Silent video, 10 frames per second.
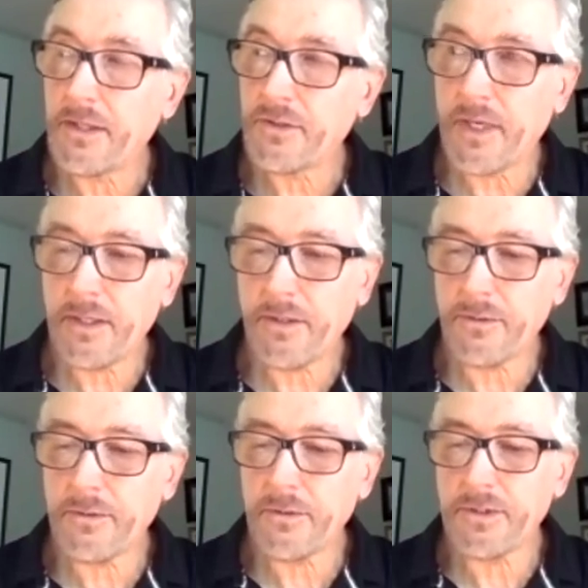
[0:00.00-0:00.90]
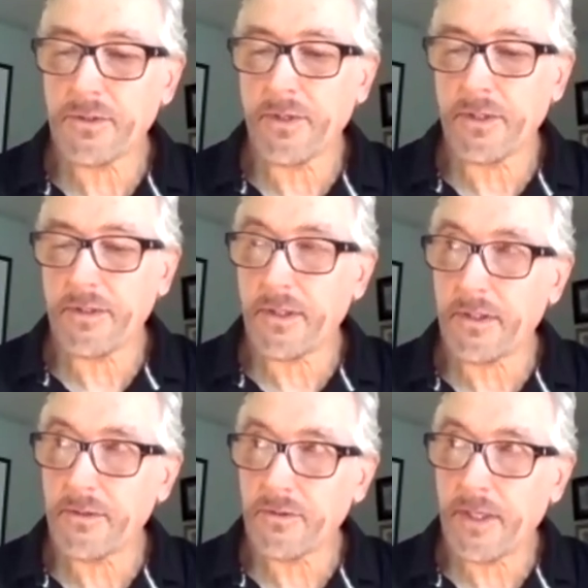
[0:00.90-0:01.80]
try to
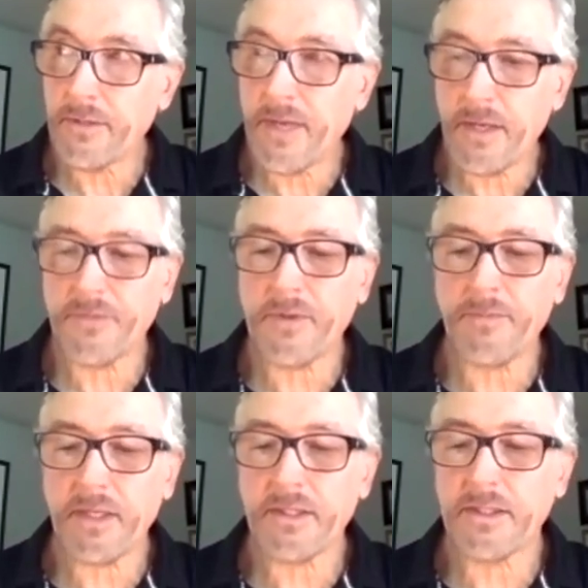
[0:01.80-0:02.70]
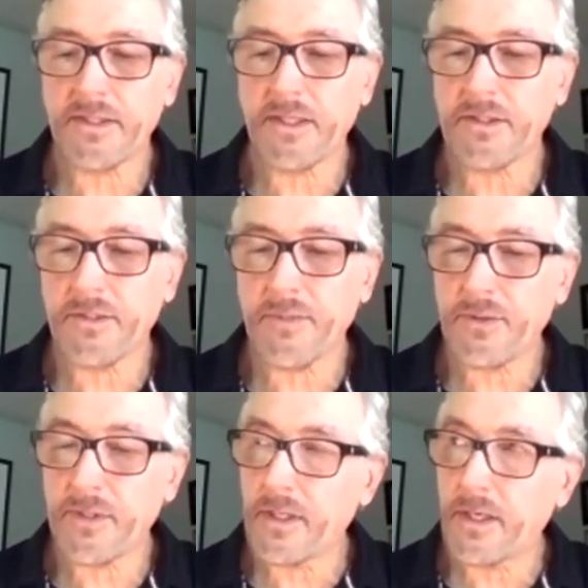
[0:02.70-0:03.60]
try to help them make a distinction
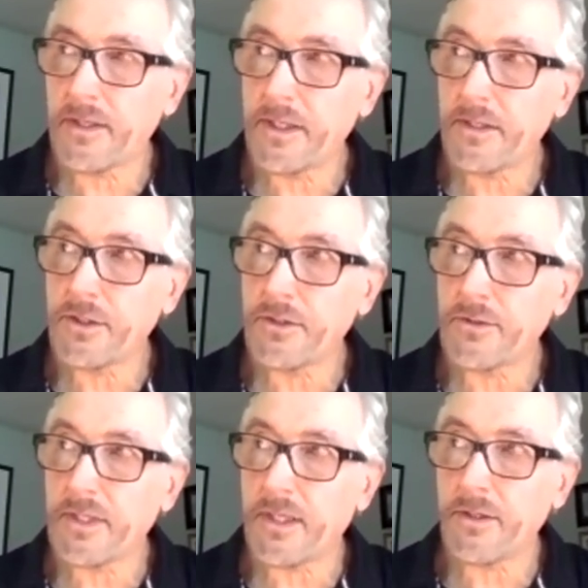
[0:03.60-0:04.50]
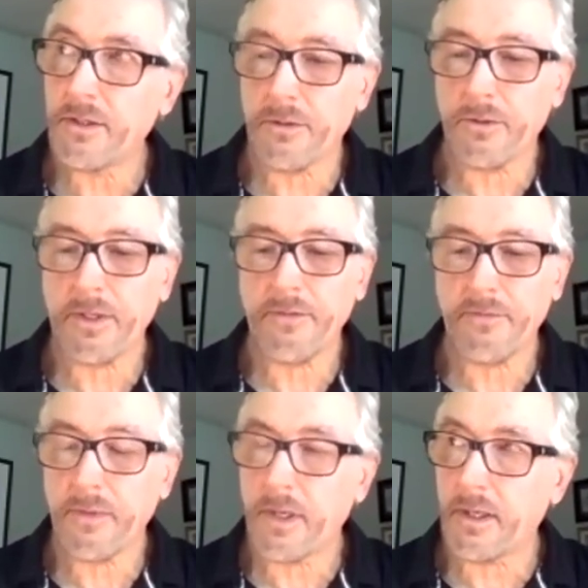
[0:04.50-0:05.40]
between, are the issues that your
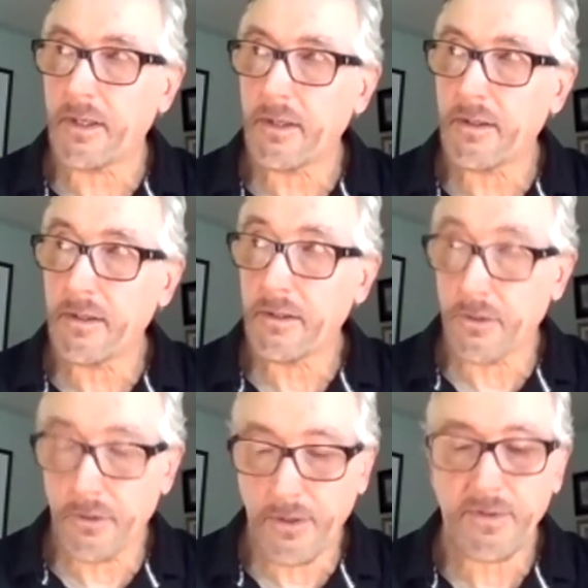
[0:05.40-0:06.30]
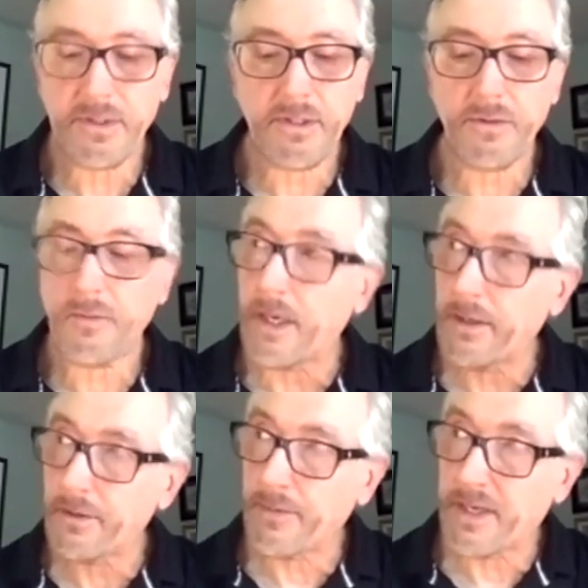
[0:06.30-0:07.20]
grievances are about,
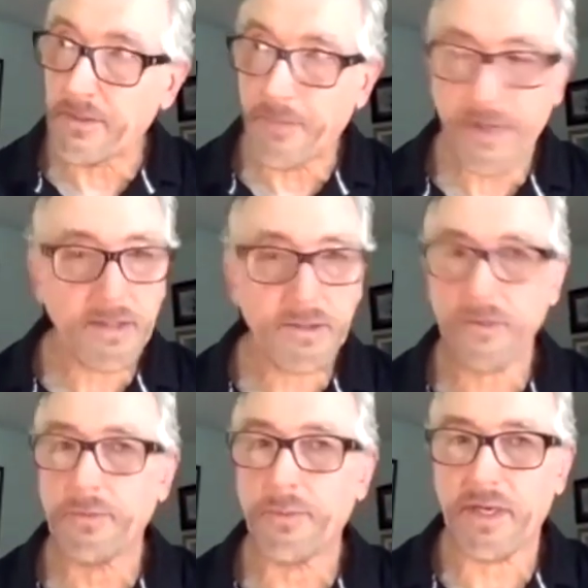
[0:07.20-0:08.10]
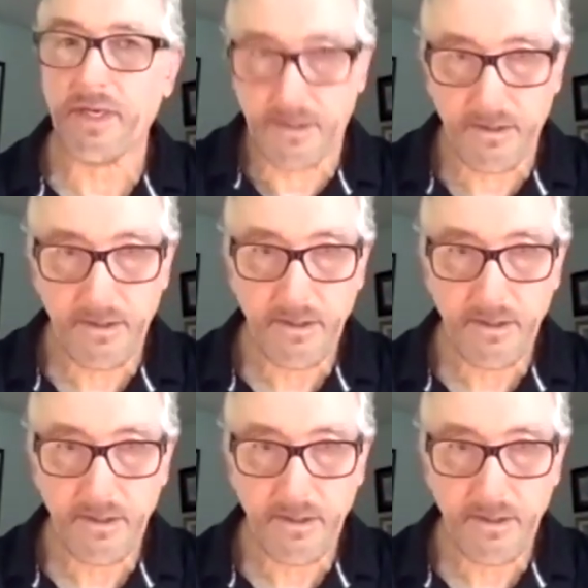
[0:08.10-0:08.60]
are they about the past or the present?